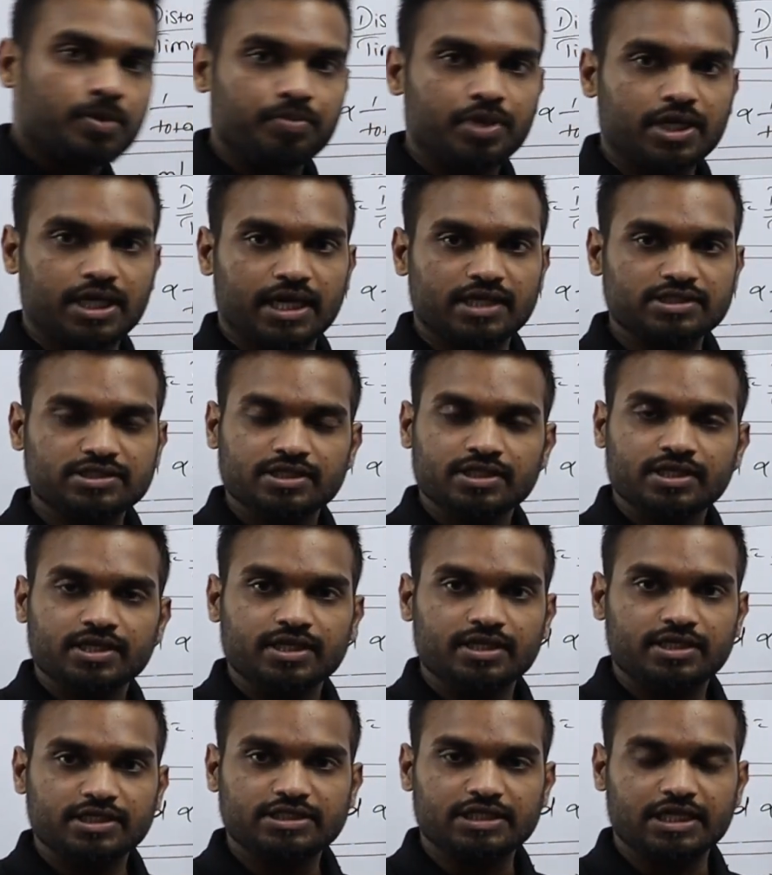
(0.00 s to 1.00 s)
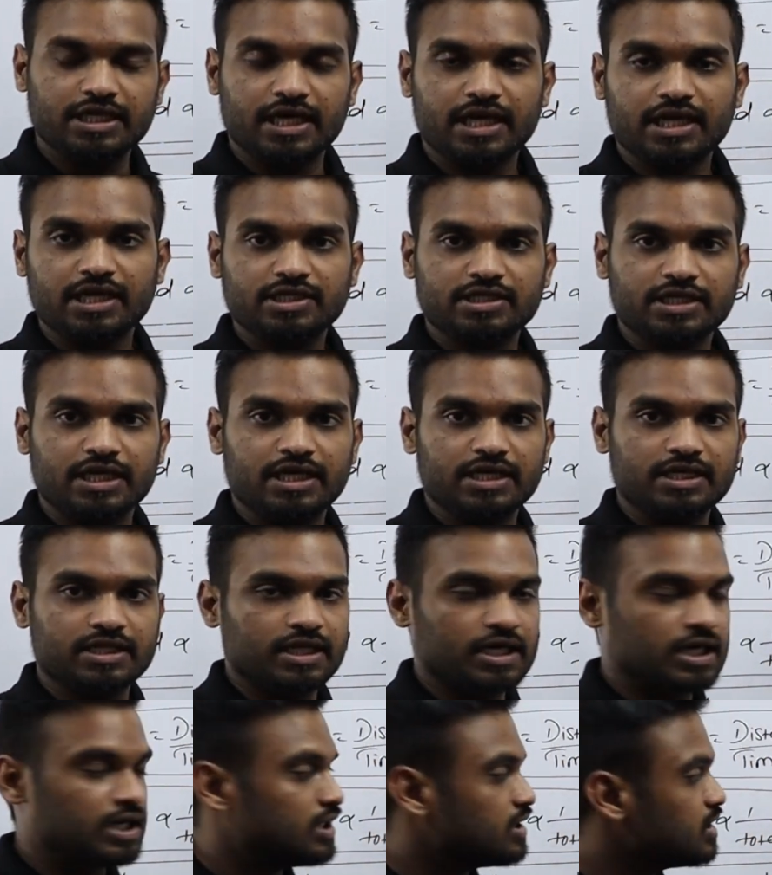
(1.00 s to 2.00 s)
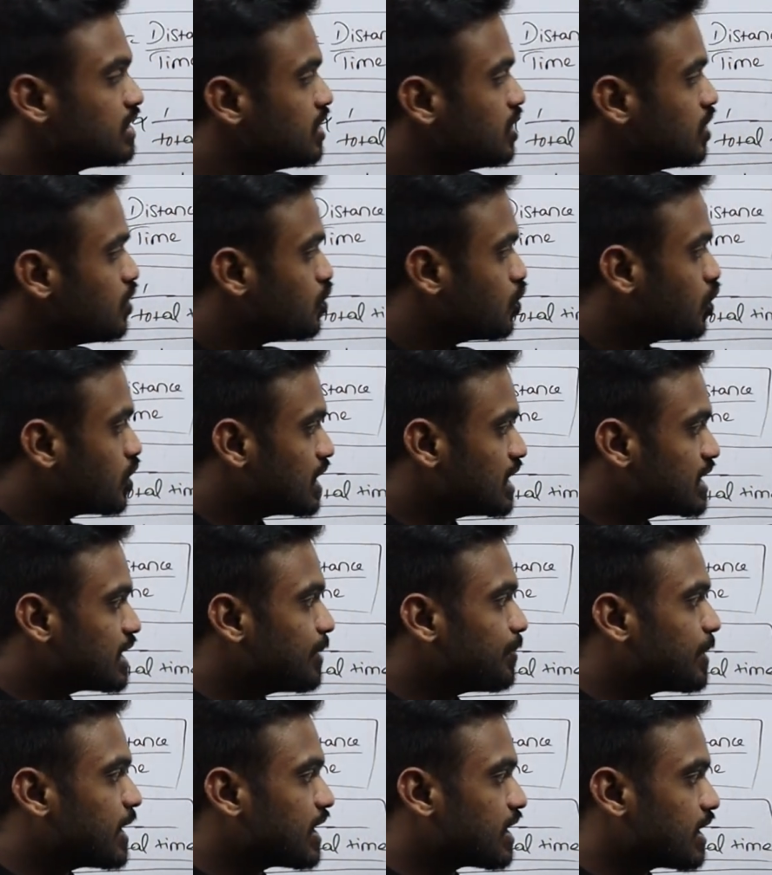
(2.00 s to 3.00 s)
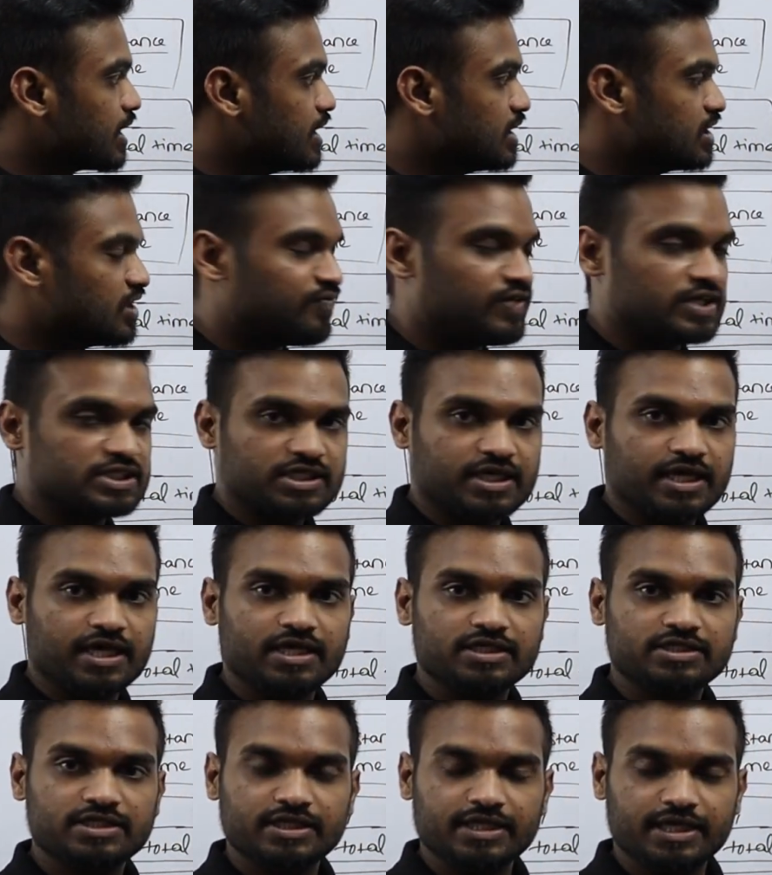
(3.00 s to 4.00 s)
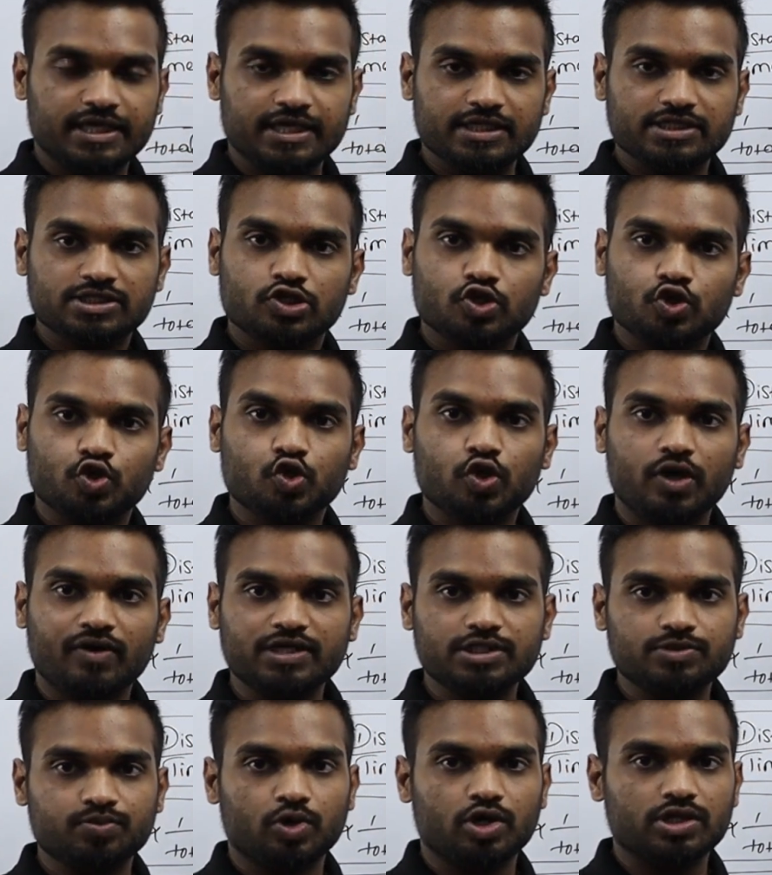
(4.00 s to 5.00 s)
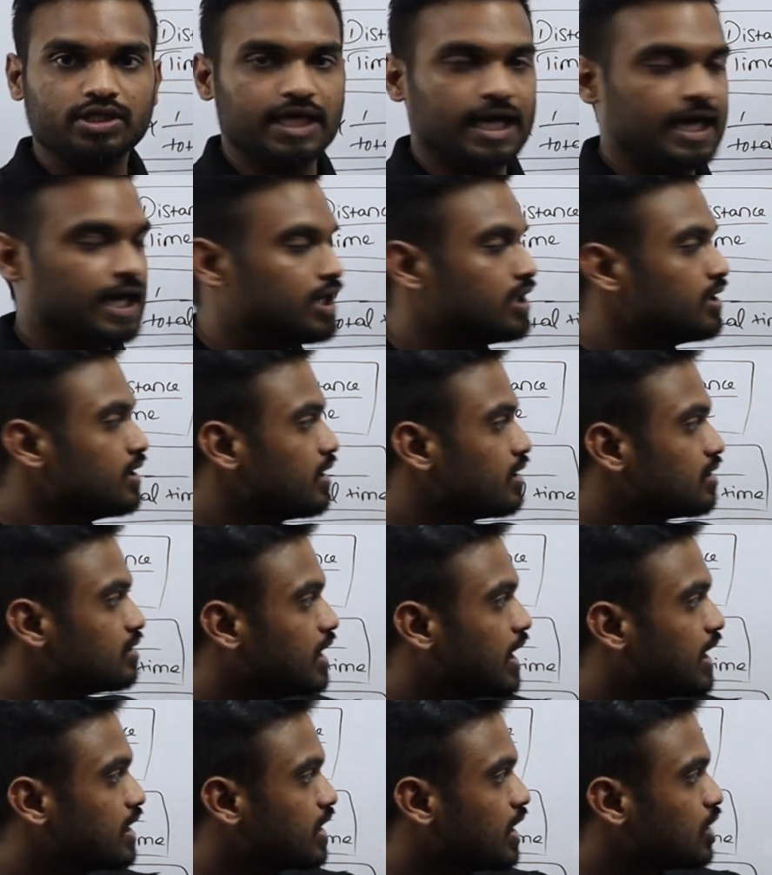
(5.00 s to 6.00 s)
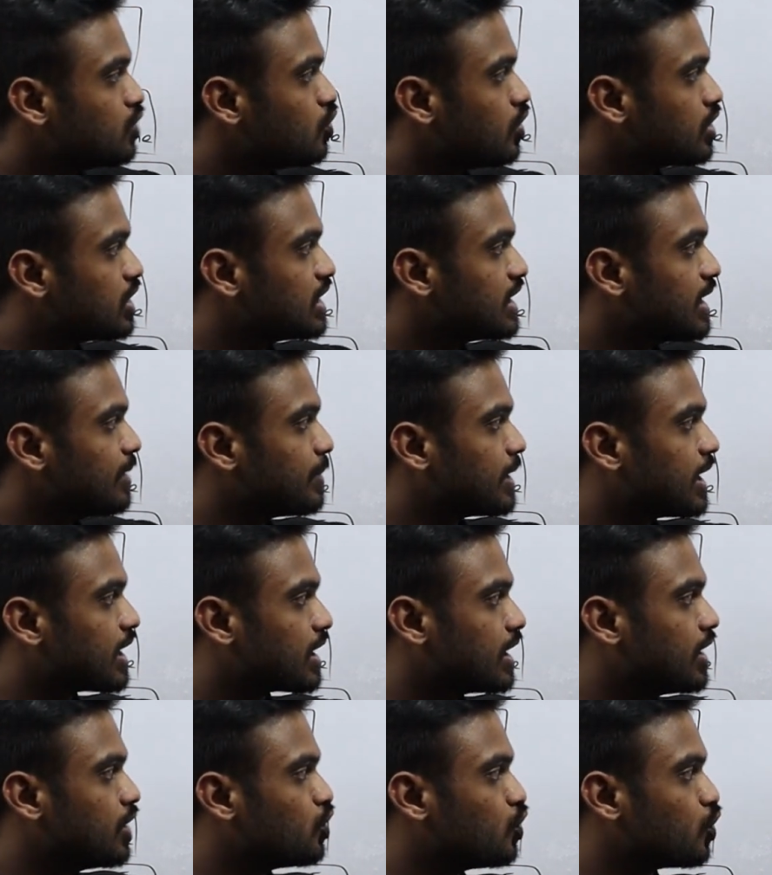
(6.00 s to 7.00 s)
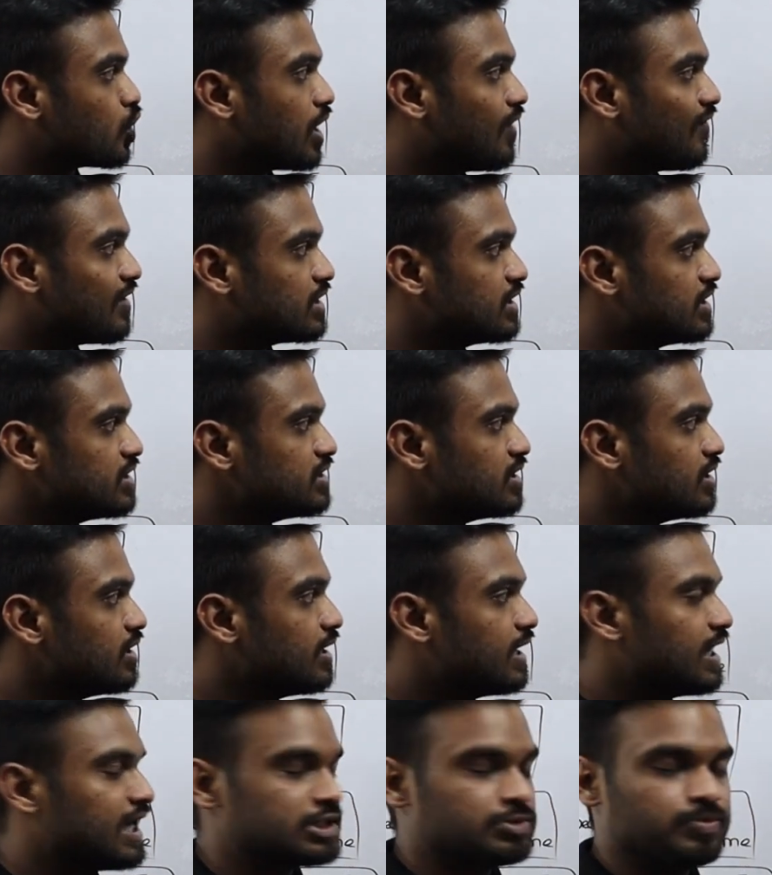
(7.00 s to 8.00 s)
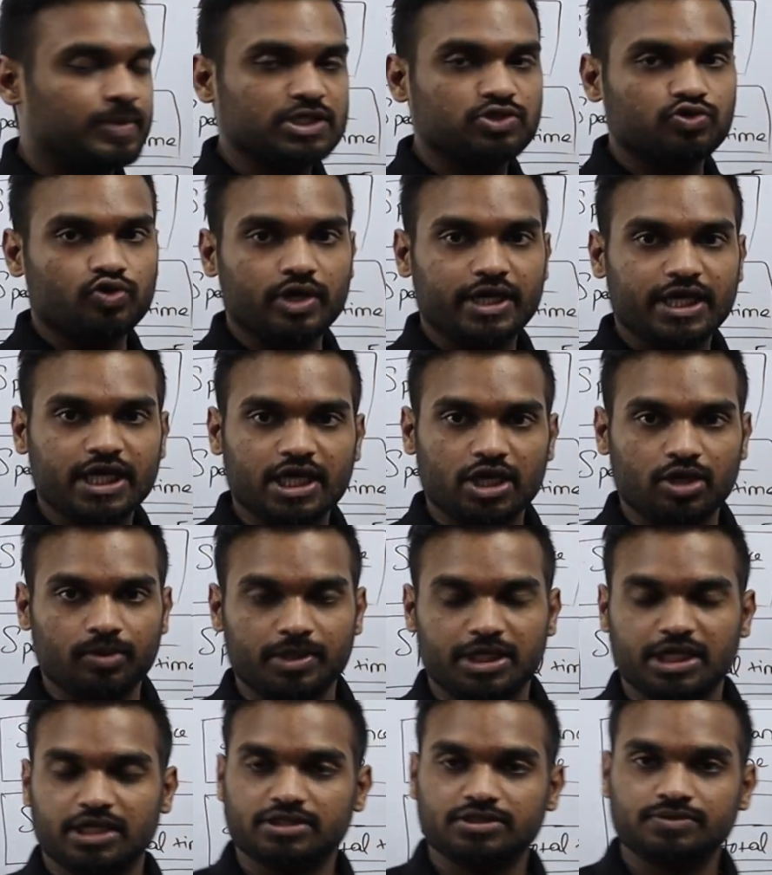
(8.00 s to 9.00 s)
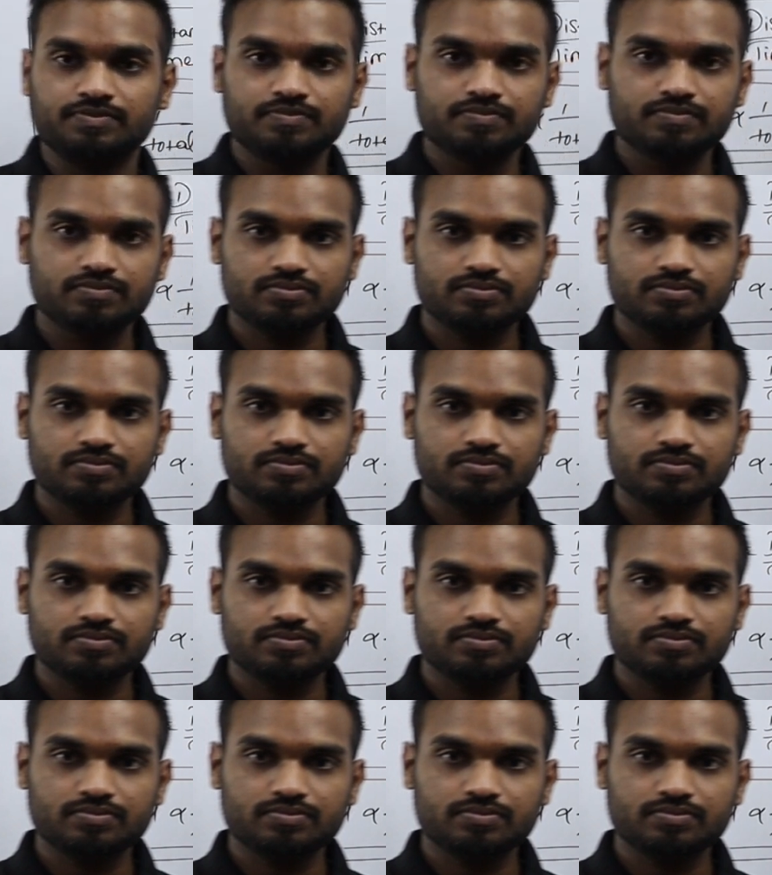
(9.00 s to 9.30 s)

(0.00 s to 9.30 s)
because it is clearly telling that total time taken in the first case is 2 hours more than the total time taken to cover this x plus 20 kilometers.